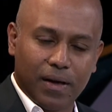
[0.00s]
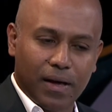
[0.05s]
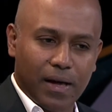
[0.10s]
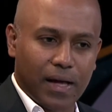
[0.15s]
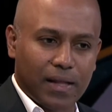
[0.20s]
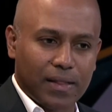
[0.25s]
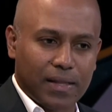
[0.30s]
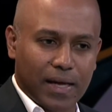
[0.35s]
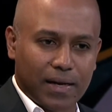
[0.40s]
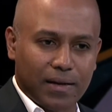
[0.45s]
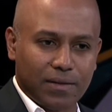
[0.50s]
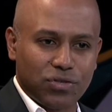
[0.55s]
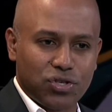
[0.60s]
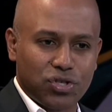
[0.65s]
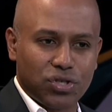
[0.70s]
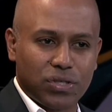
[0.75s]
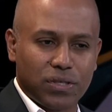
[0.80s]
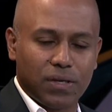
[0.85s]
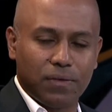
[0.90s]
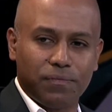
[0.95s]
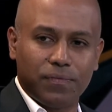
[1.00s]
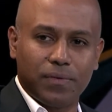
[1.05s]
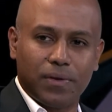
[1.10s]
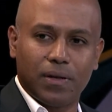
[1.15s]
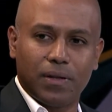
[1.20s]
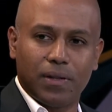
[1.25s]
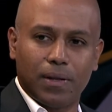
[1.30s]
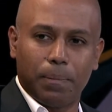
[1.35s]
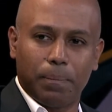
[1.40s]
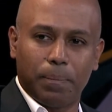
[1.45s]
And that has
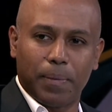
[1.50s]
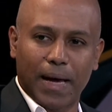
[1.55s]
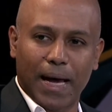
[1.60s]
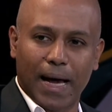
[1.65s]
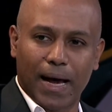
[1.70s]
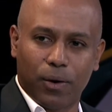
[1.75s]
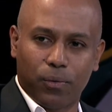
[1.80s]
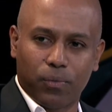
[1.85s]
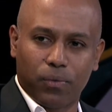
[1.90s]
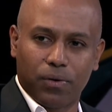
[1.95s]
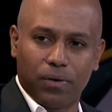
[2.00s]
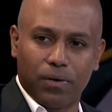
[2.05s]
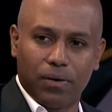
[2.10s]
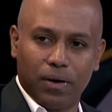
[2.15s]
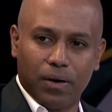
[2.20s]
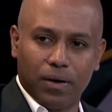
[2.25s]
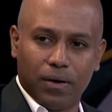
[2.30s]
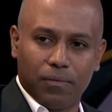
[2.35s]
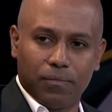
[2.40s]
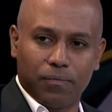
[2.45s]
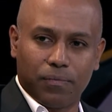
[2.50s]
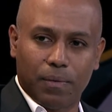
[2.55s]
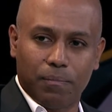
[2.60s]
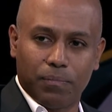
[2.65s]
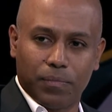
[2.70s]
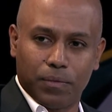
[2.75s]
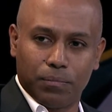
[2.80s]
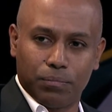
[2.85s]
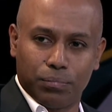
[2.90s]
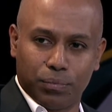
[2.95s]
shifted the power
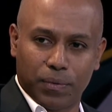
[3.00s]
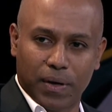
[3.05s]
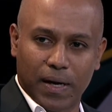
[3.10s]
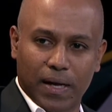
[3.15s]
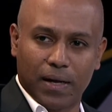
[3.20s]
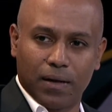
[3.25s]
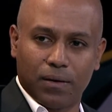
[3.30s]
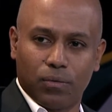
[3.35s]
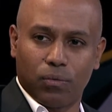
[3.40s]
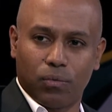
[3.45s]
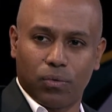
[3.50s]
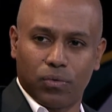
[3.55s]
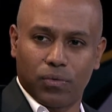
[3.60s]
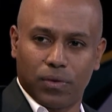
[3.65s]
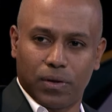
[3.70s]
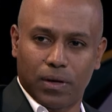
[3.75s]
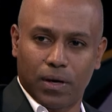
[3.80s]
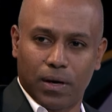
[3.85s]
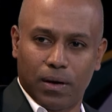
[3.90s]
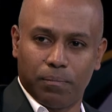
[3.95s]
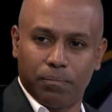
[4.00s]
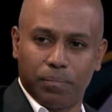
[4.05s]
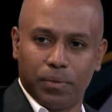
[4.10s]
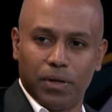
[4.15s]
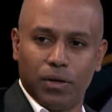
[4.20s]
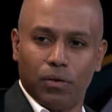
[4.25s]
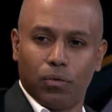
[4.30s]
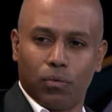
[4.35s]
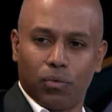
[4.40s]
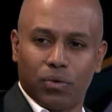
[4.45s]
from the brand or the
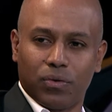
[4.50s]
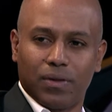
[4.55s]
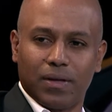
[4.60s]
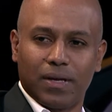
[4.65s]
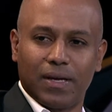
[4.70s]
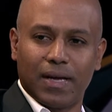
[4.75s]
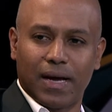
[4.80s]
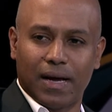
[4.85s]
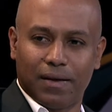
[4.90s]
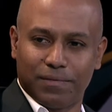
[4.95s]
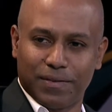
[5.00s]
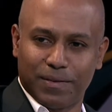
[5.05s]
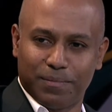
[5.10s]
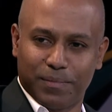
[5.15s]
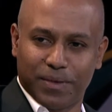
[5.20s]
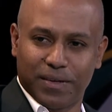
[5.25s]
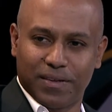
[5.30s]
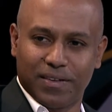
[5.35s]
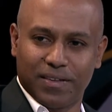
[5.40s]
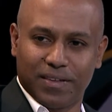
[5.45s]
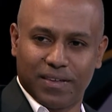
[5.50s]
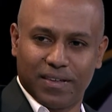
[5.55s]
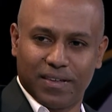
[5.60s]
company or the government,